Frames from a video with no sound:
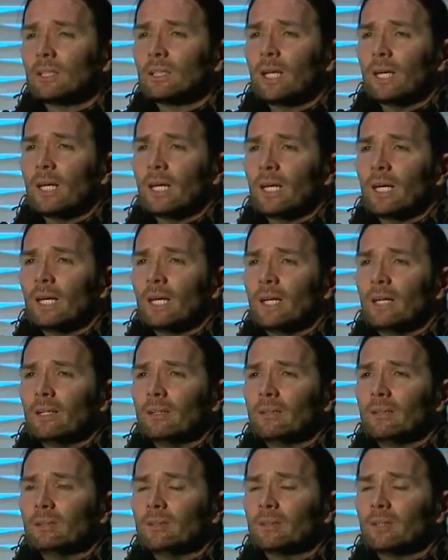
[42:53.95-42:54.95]

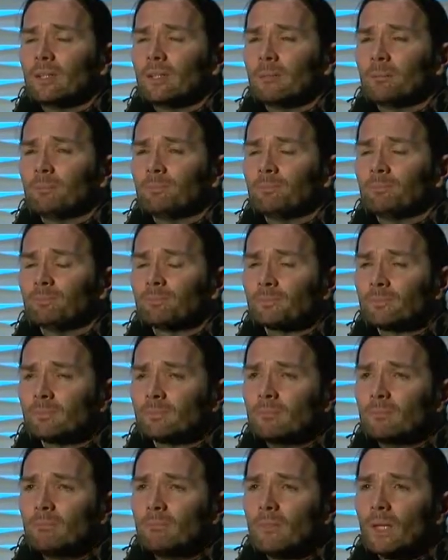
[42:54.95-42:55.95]
and
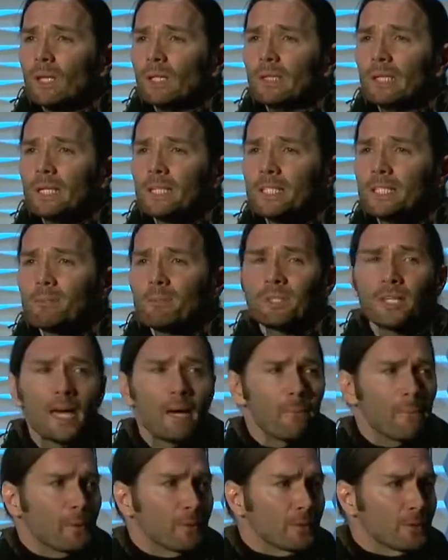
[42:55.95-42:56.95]
get some
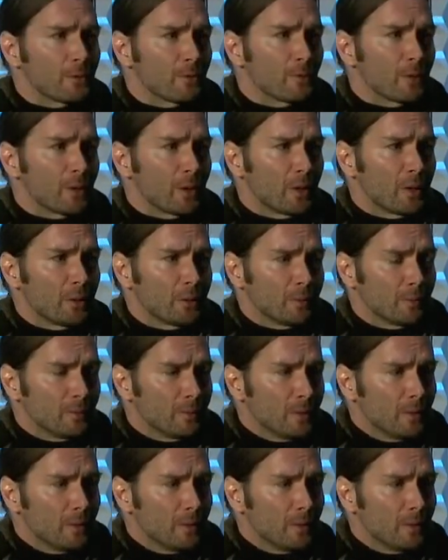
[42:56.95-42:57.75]
samples for you.